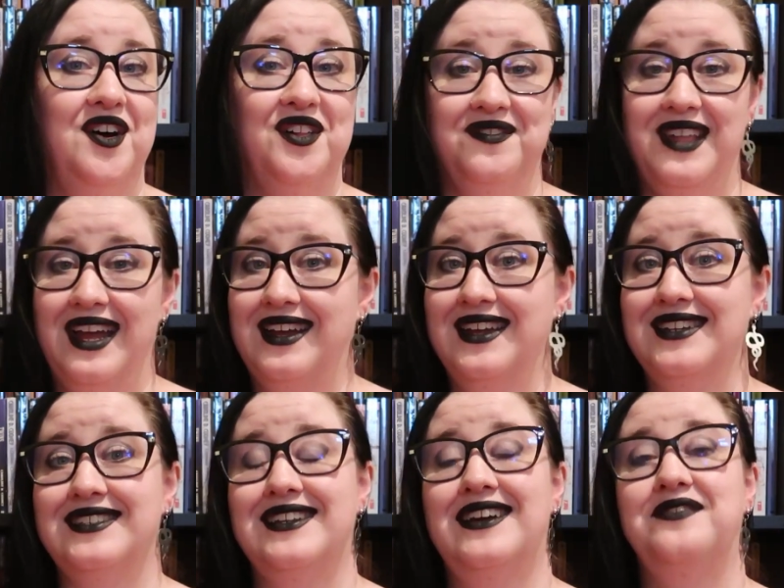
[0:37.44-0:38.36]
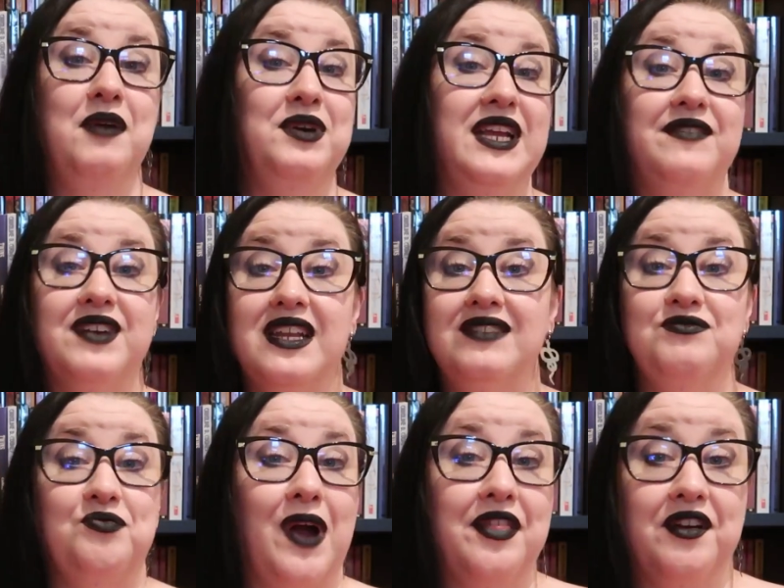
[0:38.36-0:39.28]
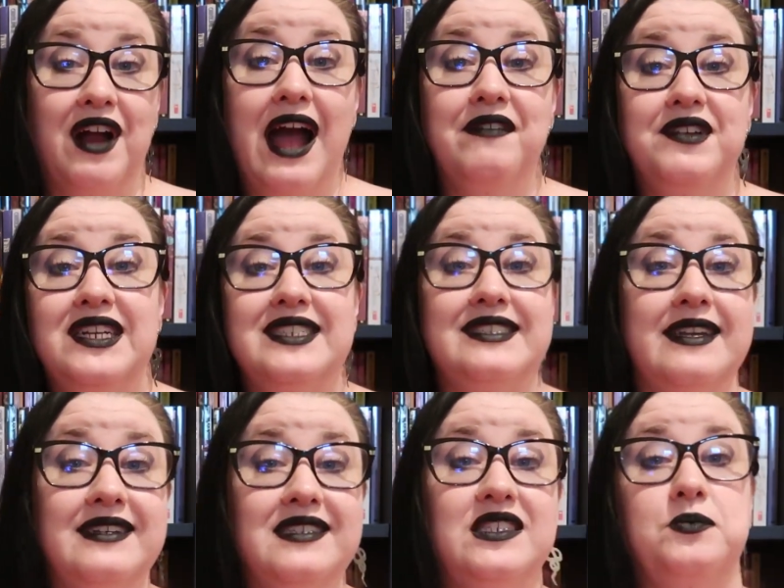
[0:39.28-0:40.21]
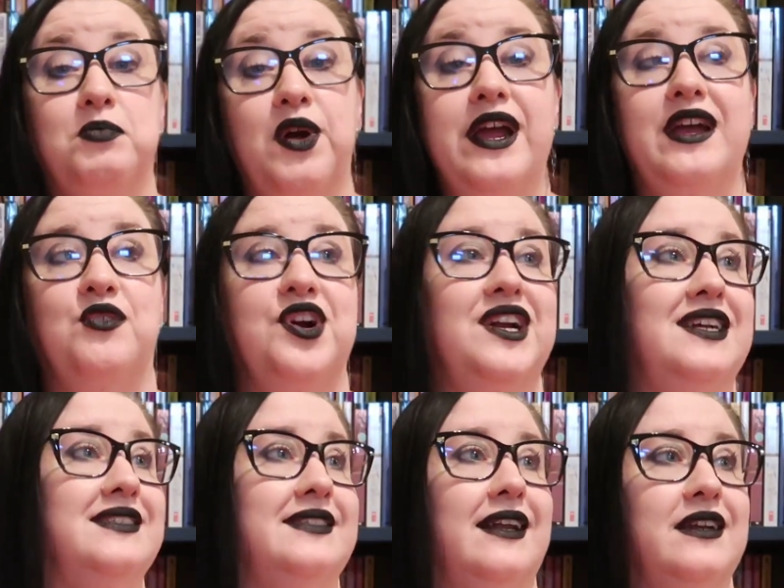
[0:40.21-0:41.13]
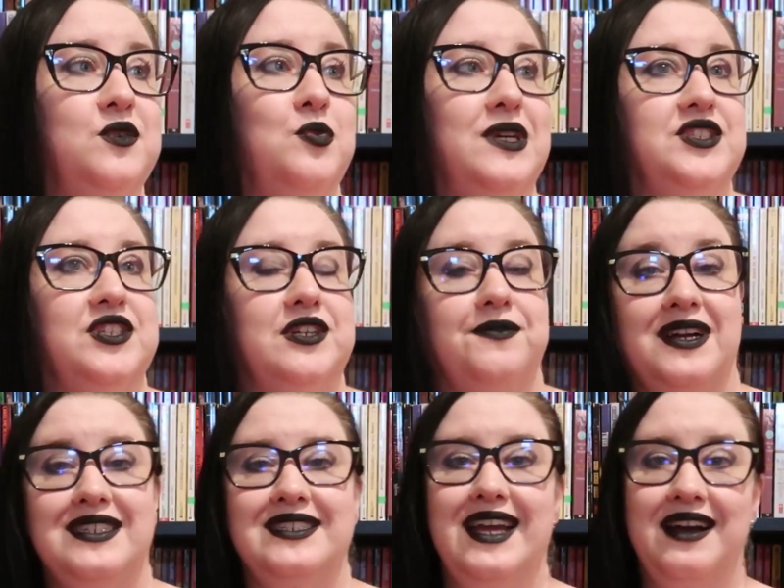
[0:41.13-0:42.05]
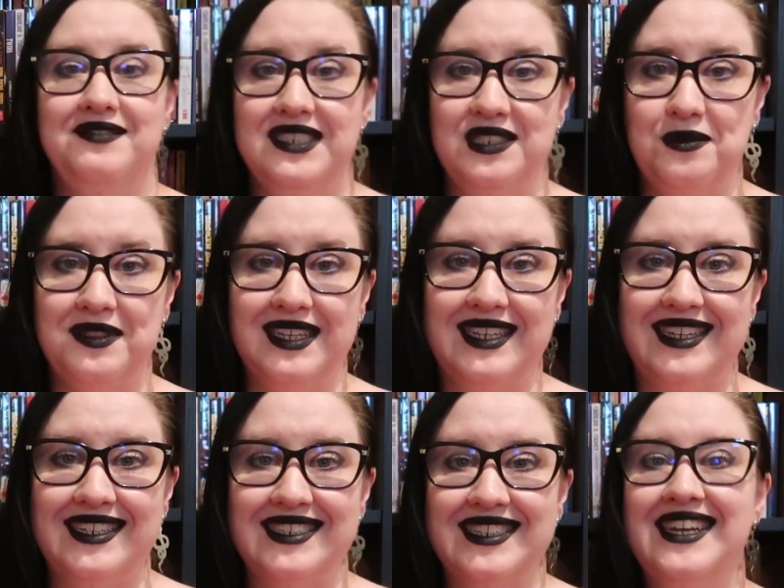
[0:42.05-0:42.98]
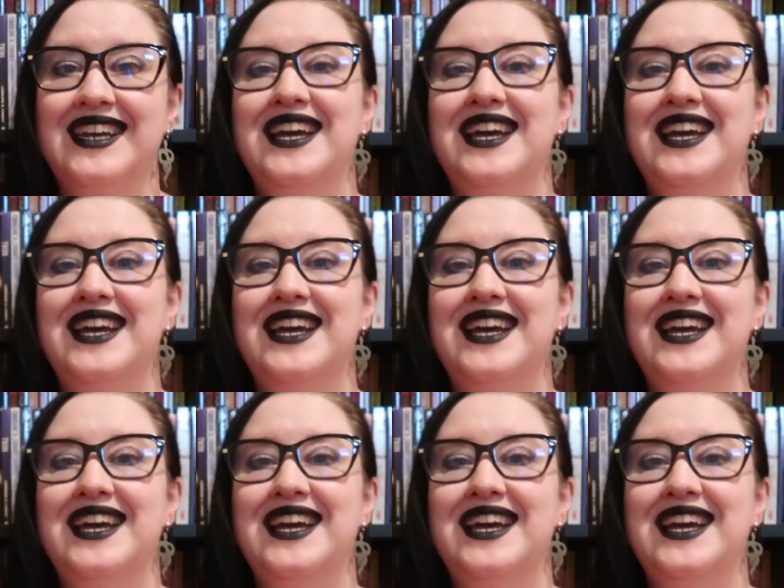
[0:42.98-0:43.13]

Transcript: and all that kind of stuff. I would even rather have an extended spring or an extended winter if I didn't have to deal with the heat.